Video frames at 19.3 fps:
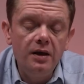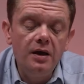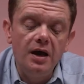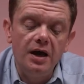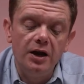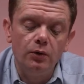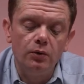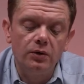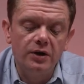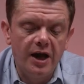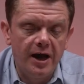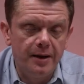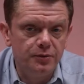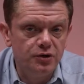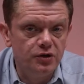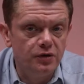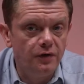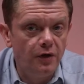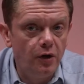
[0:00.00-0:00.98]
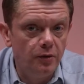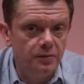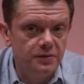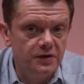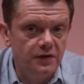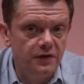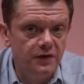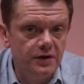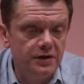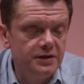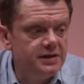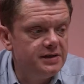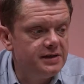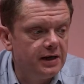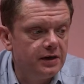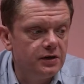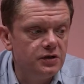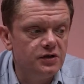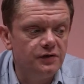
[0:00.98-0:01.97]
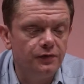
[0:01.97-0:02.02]
and it will capture up to 30
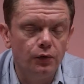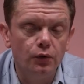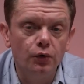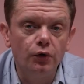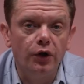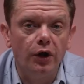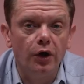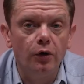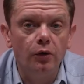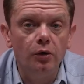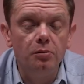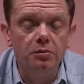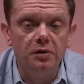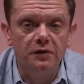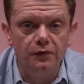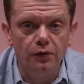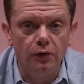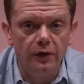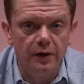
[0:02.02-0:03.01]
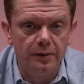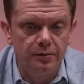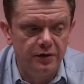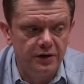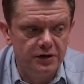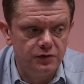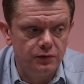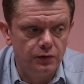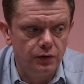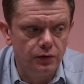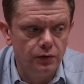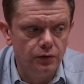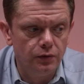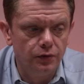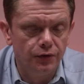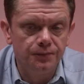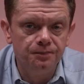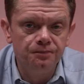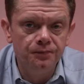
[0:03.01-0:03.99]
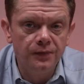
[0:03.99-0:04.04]
seconds of audio before they press
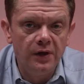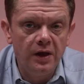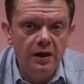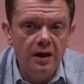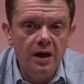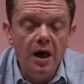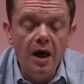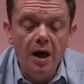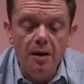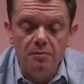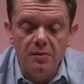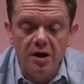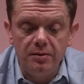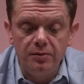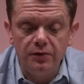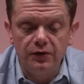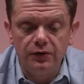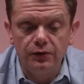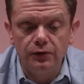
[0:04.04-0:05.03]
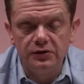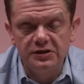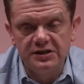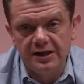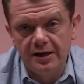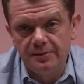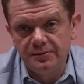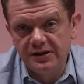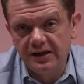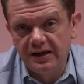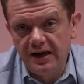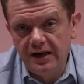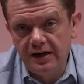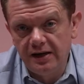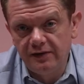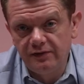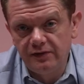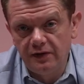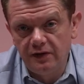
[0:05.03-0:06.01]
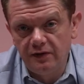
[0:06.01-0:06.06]
record. Maybe the door slams again
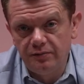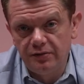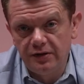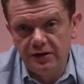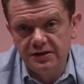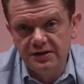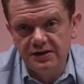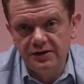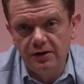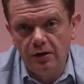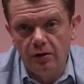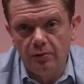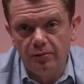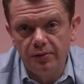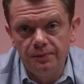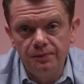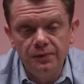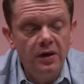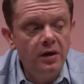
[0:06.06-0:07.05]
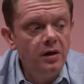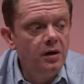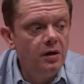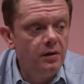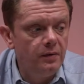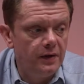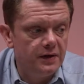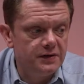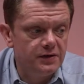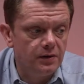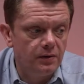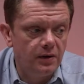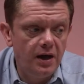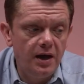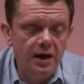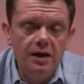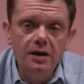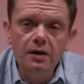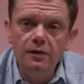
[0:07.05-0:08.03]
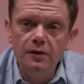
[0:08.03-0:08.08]
after they press stop. That's
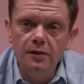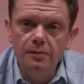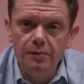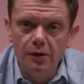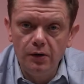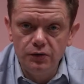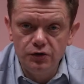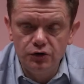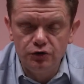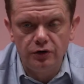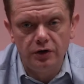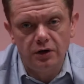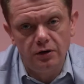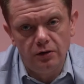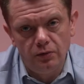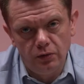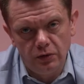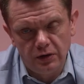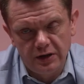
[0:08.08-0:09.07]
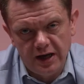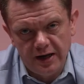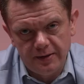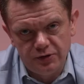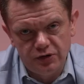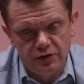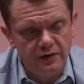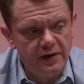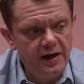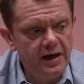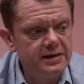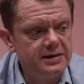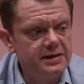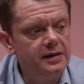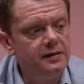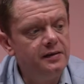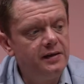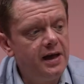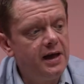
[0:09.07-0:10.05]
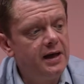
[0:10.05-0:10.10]
okay, the post trigger will capture that,
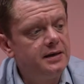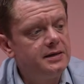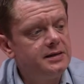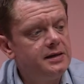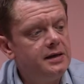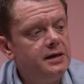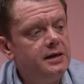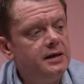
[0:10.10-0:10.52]
and that